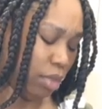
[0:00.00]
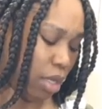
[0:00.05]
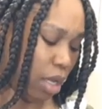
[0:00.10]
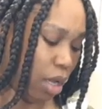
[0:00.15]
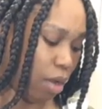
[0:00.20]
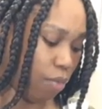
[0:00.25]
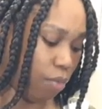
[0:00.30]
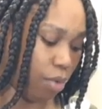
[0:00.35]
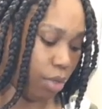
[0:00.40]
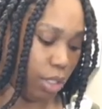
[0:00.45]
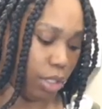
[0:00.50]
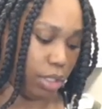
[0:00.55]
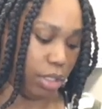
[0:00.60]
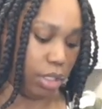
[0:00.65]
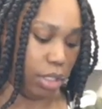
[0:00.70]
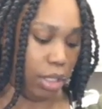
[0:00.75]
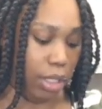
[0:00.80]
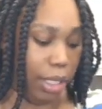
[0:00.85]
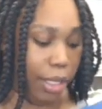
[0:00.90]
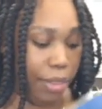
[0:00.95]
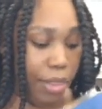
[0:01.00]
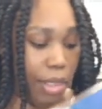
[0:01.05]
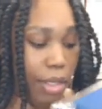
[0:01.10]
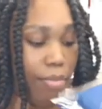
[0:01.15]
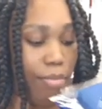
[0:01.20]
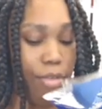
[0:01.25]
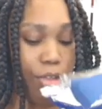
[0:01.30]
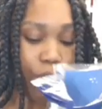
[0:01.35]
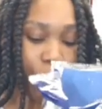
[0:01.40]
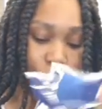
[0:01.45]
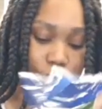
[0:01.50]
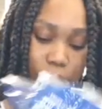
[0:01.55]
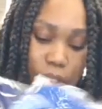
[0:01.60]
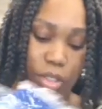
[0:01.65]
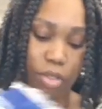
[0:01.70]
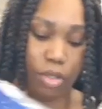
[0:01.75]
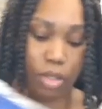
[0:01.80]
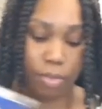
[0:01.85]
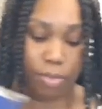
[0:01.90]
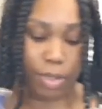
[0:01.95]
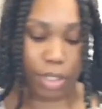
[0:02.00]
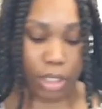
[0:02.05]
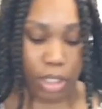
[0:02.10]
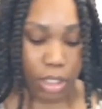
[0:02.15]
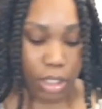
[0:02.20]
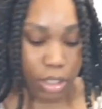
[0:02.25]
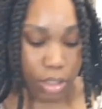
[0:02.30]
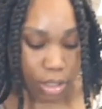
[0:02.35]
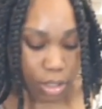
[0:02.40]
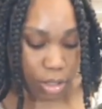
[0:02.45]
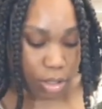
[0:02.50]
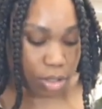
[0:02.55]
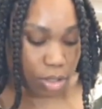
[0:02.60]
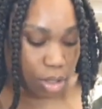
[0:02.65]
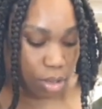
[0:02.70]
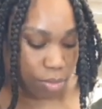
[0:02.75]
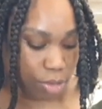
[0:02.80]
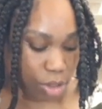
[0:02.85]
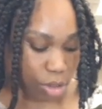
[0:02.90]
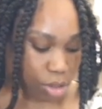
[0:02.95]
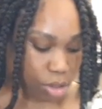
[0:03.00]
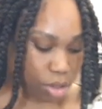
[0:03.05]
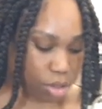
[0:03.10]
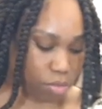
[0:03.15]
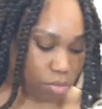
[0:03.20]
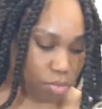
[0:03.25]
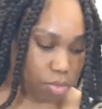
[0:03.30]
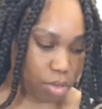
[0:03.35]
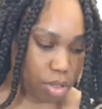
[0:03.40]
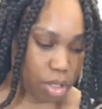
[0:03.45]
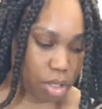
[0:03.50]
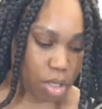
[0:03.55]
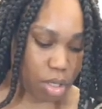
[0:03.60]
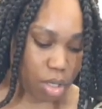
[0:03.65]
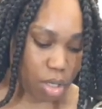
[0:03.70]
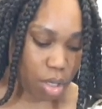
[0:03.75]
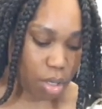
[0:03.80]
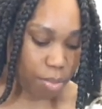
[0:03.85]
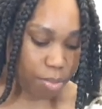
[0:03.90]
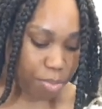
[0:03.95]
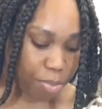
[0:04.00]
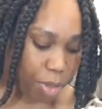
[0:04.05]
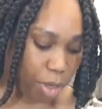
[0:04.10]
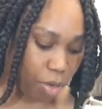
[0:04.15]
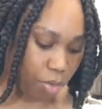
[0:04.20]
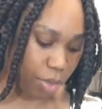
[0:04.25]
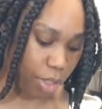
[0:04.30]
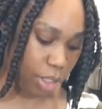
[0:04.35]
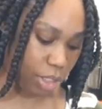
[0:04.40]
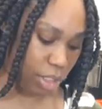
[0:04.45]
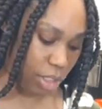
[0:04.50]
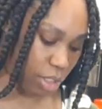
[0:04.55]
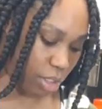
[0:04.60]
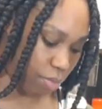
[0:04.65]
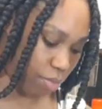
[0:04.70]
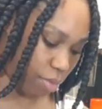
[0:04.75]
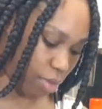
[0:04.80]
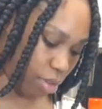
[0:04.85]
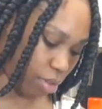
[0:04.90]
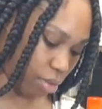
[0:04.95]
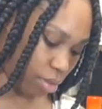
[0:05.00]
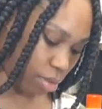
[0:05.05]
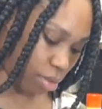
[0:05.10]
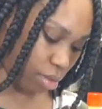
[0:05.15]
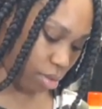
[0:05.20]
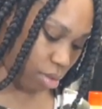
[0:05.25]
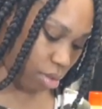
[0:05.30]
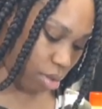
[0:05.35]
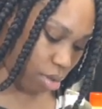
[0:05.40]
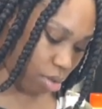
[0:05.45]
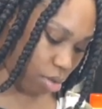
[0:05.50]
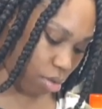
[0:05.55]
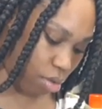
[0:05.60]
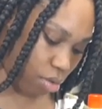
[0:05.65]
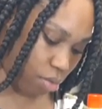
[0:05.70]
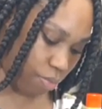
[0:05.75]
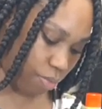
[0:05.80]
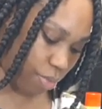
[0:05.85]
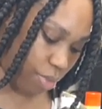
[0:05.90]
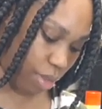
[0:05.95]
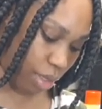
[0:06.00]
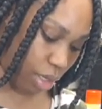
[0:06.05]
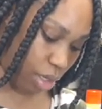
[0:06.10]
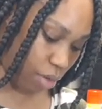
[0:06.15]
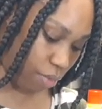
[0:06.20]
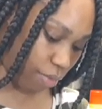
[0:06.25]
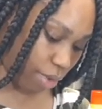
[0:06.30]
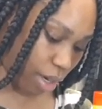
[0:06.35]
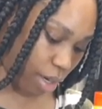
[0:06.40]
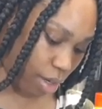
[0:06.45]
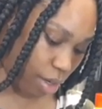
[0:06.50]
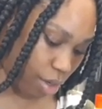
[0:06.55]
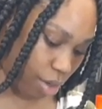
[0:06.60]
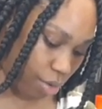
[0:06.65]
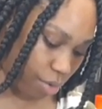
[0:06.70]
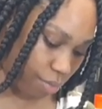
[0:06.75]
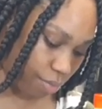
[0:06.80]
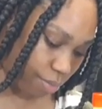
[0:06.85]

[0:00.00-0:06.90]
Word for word: I wanted to let them do it so it'd be easy. So I'm just going to put this in my thing right here.